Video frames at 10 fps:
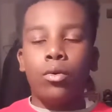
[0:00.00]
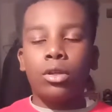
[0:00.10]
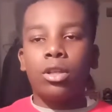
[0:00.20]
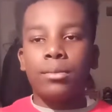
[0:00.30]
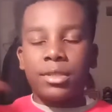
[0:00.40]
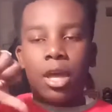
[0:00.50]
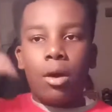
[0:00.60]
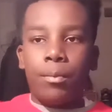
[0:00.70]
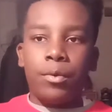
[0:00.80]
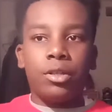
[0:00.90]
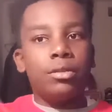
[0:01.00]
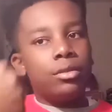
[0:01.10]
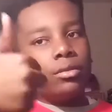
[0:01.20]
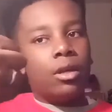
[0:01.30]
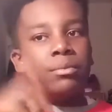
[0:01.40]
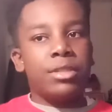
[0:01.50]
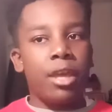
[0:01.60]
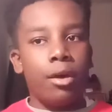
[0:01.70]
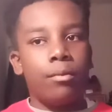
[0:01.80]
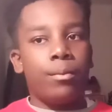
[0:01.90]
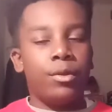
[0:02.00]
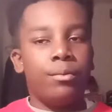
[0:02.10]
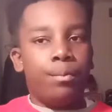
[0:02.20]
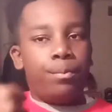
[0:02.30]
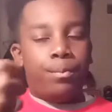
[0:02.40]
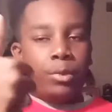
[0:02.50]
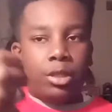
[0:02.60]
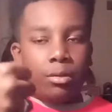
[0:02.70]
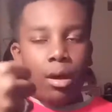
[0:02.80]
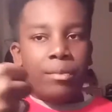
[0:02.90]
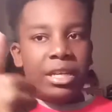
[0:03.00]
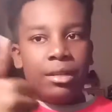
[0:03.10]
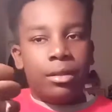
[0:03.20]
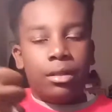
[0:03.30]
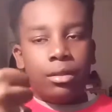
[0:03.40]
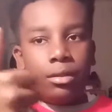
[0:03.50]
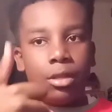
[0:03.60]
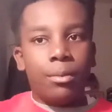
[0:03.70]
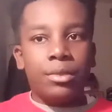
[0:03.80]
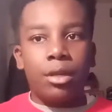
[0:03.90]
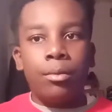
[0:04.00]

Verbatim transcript: or thumbs down, but thumbs down, but I mean thumbs